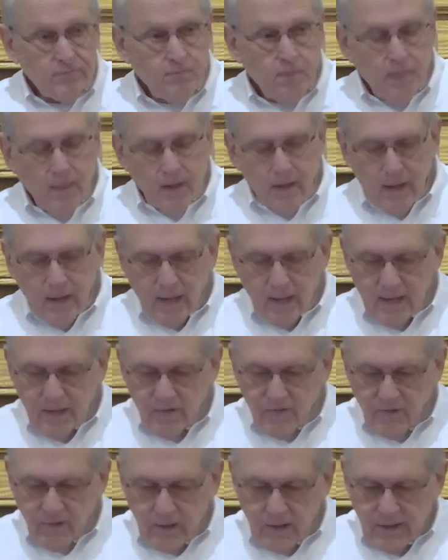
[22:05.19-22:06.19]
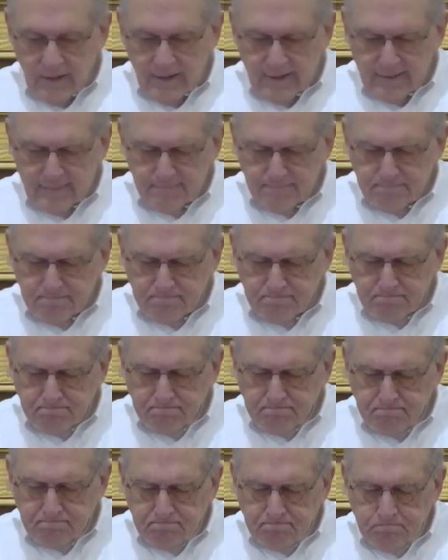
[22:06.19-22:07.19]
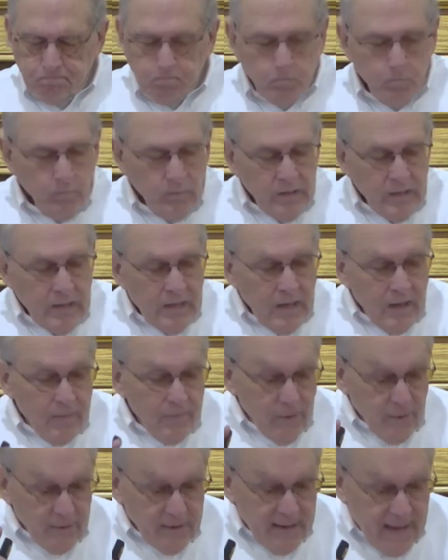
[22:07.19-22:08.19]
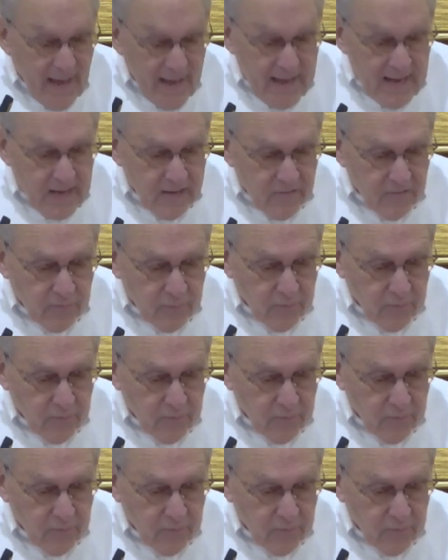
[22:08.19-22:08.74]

God is the light. There are gates,